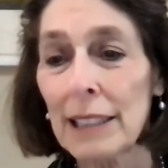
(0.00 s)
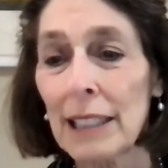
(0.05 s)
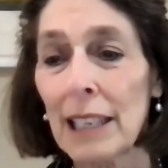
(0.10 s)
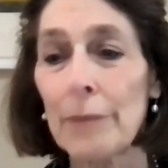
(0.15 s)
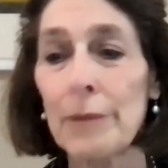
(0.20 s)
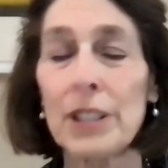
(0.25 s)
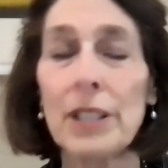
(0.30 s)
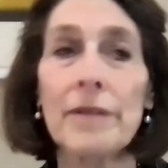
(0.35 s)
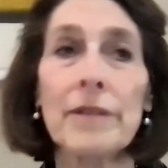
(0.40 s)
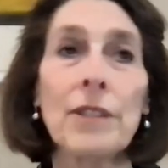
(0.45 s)

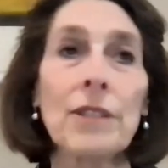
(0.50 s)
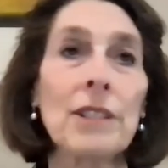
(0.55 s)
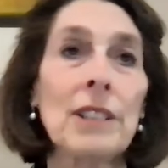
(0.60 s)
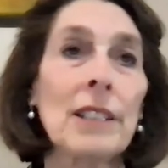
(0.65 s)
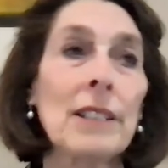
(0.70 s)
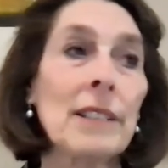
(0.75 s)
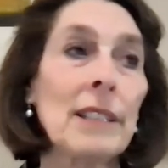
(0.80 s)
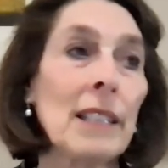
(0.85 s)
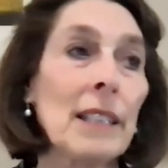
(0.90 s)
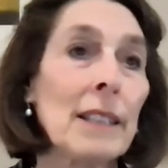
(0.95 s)
You've looked
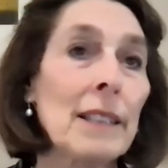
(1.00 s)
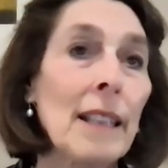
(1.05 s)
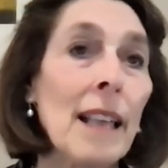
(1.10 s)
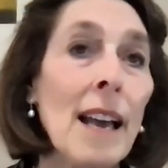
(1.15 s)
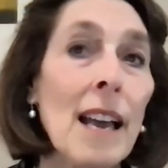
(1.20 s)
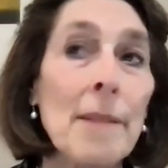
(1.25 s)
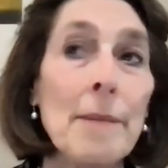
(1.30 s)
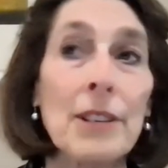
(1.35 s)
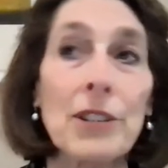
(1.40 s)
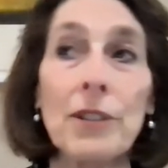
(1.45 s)
at the
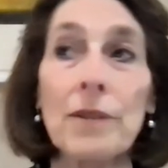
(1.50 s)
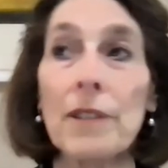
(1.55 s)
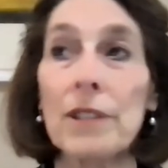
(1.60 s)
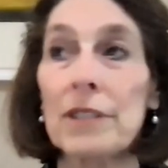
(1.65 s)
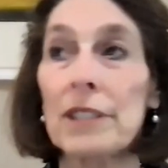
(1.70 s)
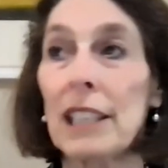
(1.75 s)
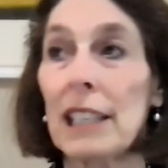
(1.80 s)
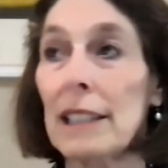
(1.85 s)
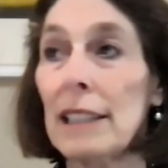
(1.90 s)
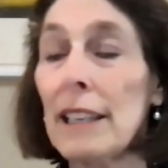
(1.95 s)
thymus, you've
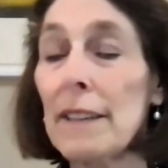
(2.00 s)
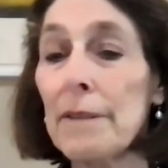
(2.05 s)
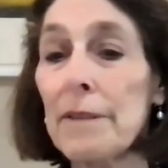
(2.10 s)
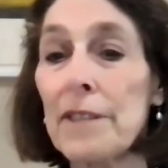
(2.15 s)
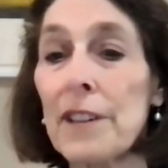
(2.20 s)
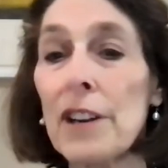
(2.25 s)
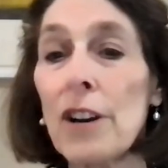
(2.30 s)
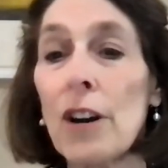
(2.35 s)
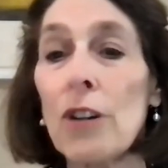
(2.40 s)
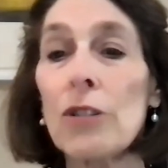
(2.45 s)
looked at lymph
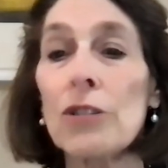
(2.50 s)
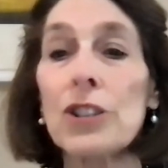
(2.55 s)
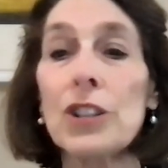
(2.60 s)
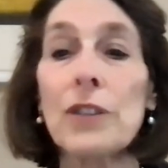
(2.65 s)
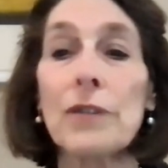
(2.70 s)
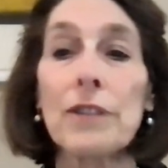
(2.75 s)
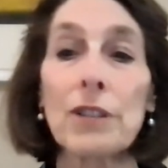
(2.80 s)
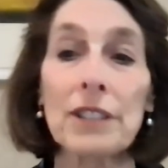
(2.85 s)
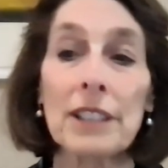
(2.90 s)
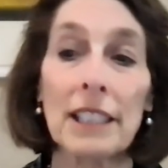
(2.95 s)
nodes,
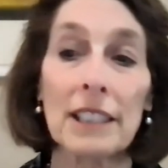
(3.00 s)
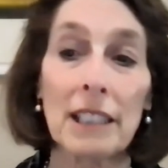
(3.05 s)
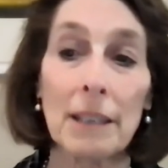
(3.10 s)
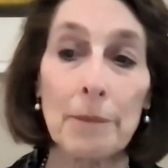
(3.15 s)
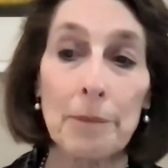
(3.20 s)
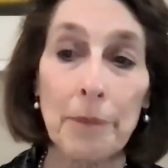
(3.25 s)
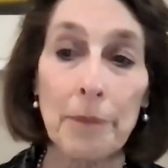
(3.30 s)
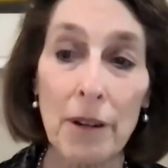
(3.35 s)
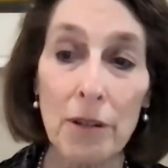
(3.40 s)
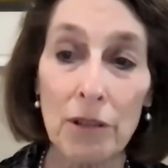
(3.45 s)
you've looked at the
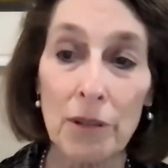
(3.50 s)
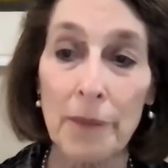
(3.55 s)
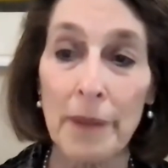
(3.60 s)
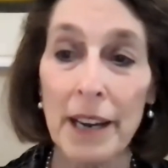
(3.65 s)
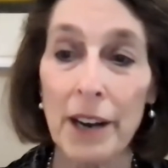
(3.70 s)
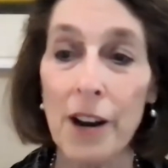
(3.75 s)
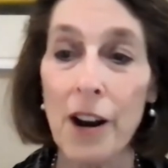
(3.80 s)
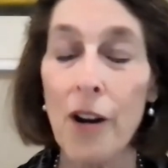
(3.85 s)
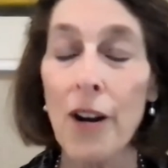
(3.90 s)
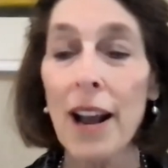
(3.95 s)
bone
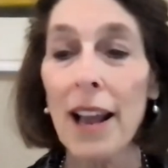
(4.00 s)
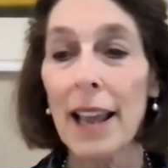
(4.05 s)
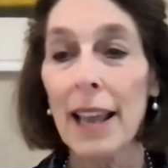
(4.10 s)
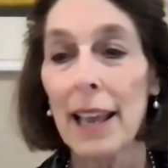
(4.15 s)
marrow.